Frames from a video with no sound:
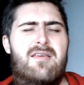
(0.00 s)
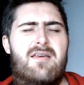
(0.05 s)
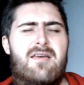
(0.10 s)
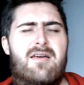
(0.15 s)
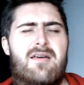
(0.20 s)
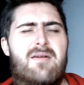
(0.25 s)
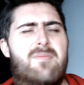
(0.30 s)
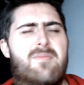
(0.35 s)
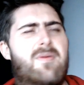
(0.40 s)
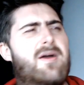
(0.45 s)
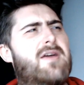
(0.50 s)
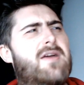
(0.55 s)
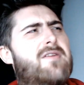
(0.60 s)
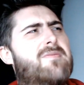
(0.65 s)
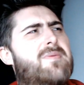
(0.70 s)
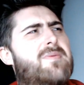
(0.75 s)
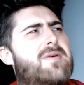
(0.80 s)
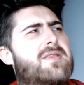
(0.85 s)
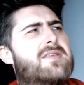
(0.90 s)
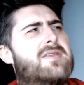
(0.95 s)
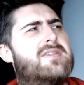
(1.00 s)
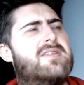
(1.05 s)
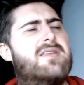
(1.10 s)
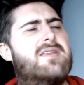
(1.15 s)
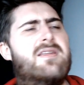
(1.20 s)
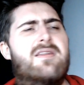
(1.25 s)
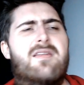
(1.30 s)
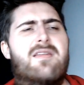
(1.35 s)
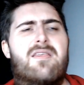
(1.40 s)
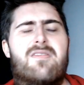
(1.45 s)
might have put this in
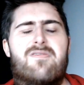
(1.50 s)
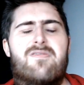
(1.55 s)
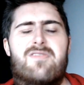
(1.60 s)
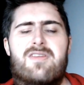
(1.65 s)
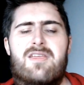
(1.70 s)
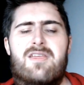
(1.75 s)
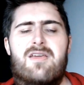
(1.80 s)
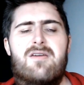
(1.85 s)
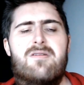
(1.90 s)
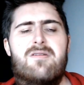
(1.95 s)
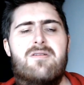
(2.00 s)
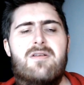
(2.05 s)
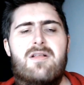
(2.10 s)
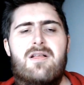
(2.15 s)
another video,